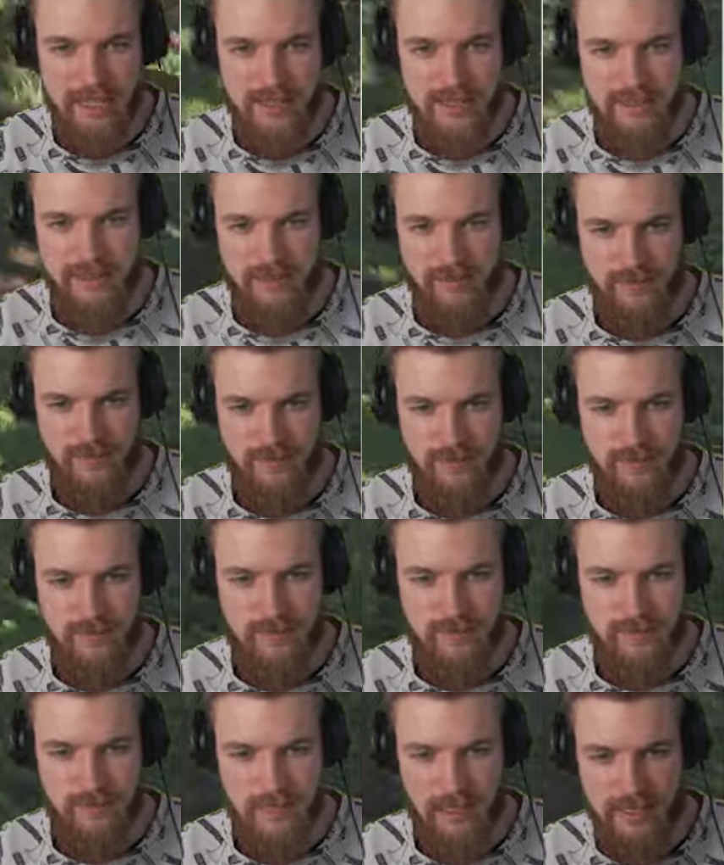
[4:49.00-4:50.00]
cannot go
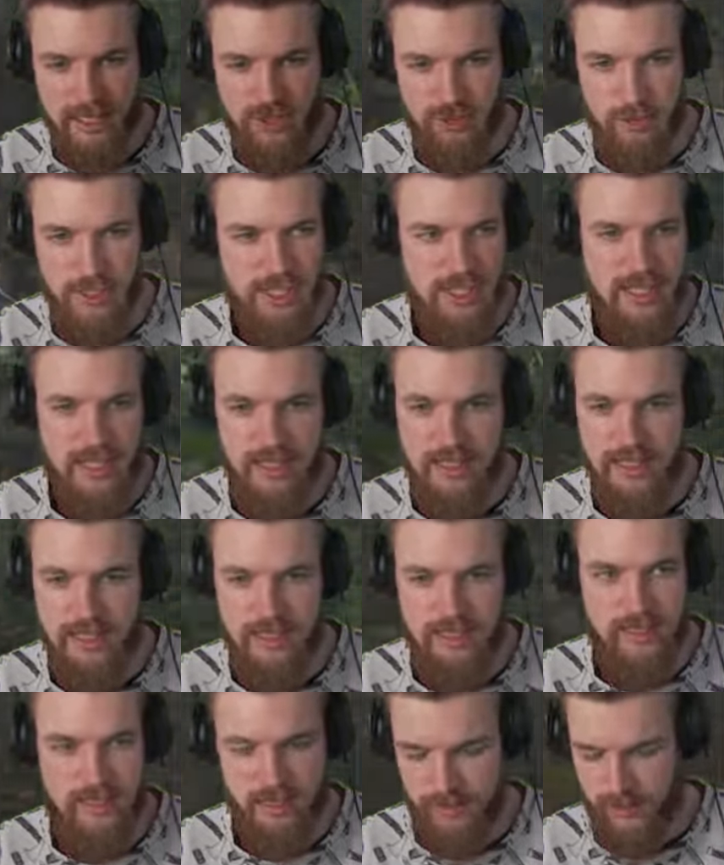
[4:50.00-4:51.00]
wrong. As long as you
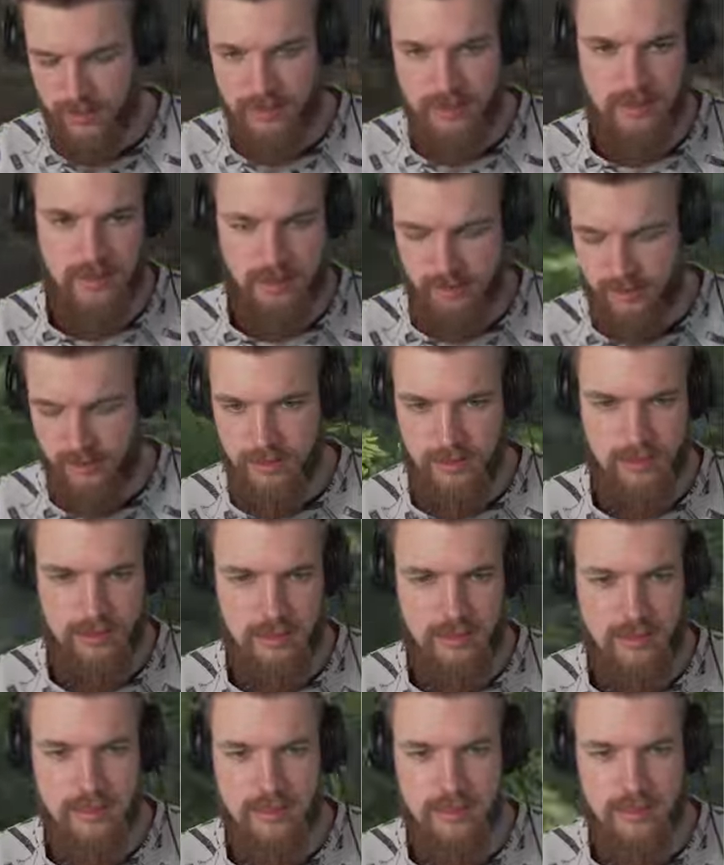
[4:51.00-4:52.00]
keep that cliff edge
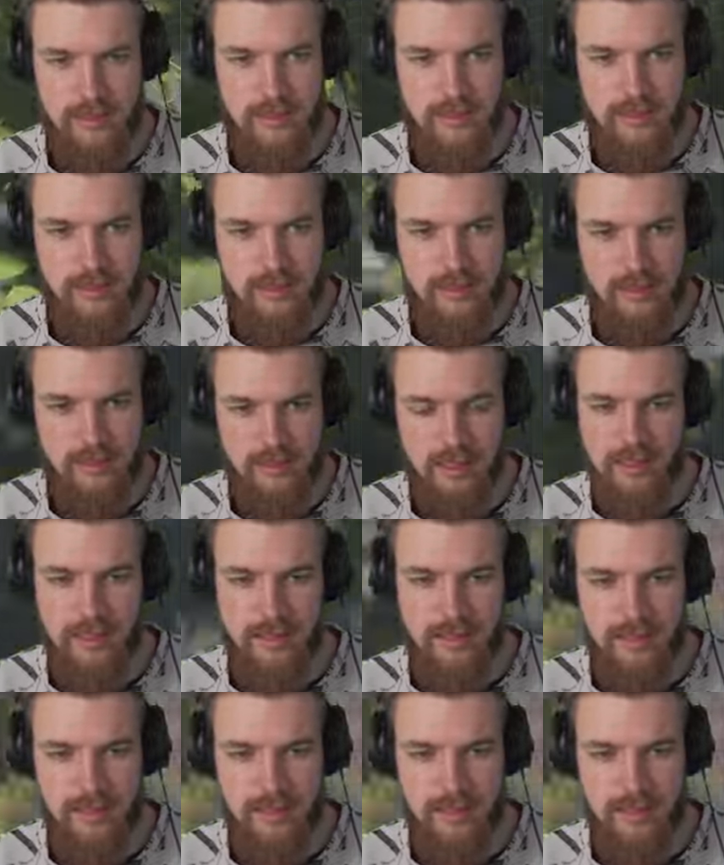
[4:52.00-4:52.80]
on your left, you